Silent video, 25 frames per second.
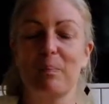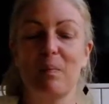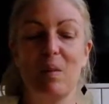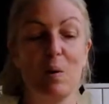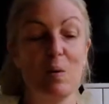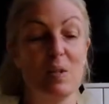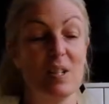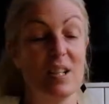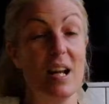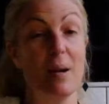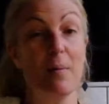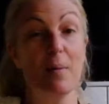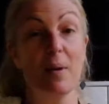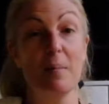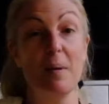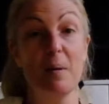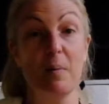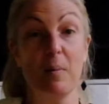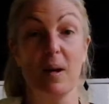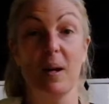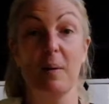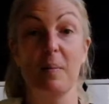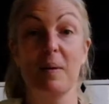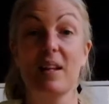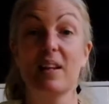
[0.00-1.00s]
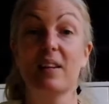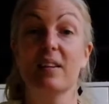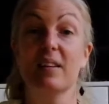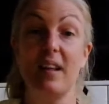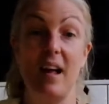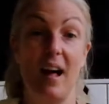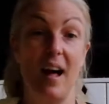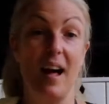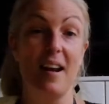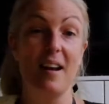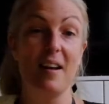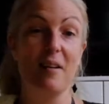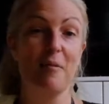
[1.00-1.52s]
Today we're going to be working with a
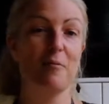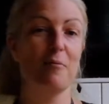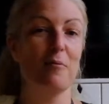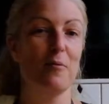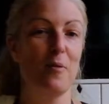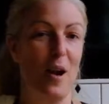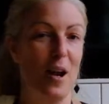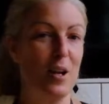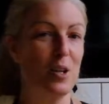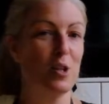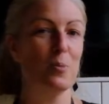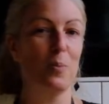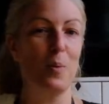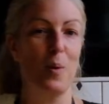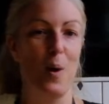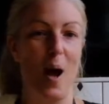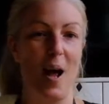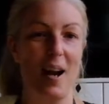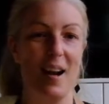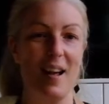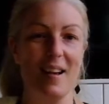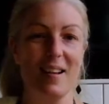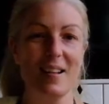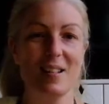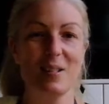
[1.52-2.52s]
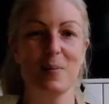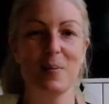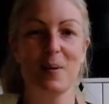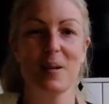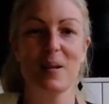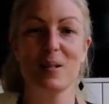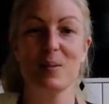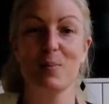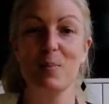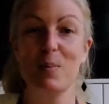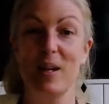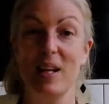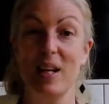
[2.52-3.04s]
lot of fresh products
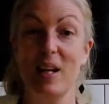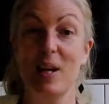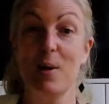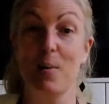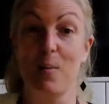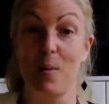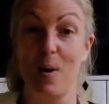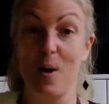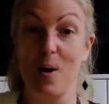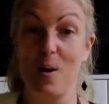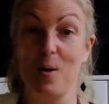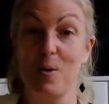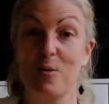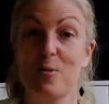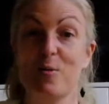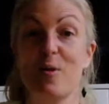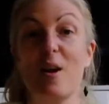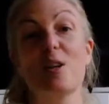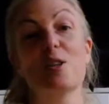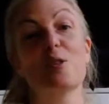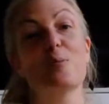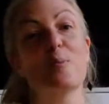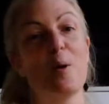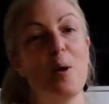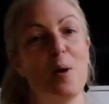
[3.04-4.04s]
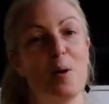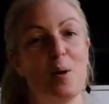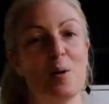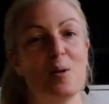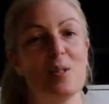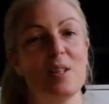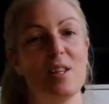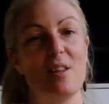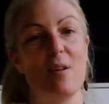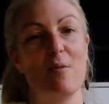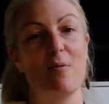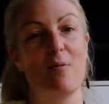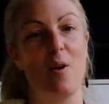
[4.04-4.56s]
because we grow fresh
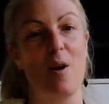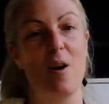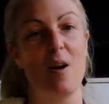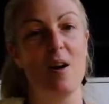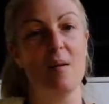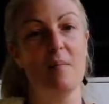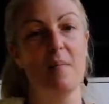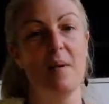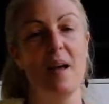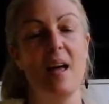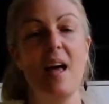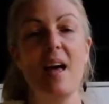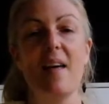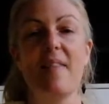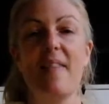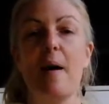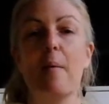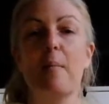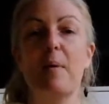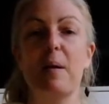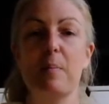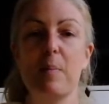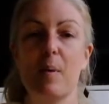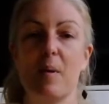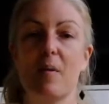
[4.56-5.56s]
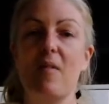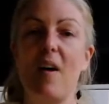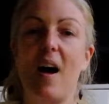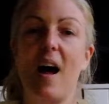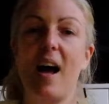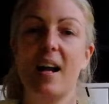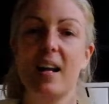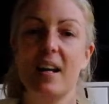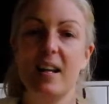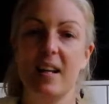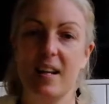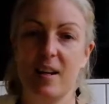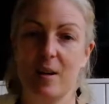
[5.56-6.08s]
produce at the farm that we
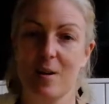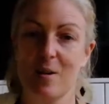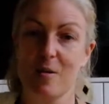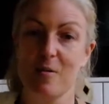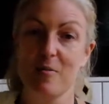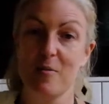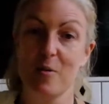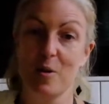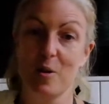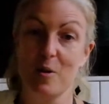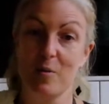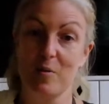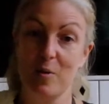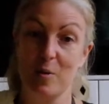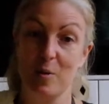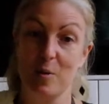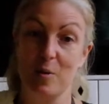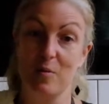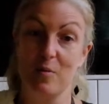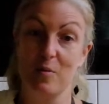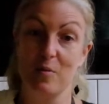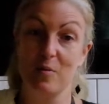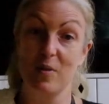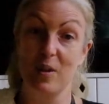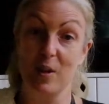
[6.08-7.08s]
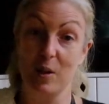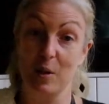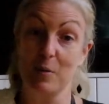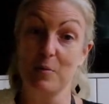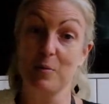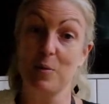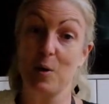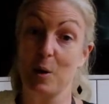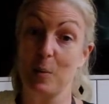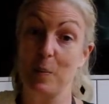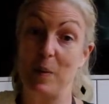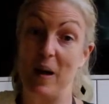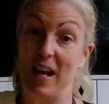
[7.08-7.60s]
provide here for the Field and
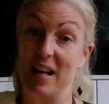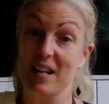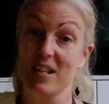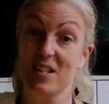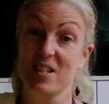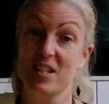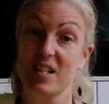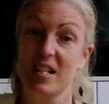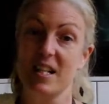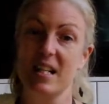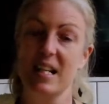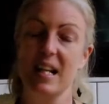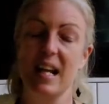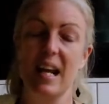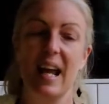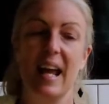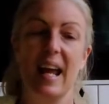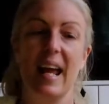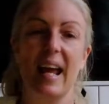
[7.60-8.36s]
Fork Pantry.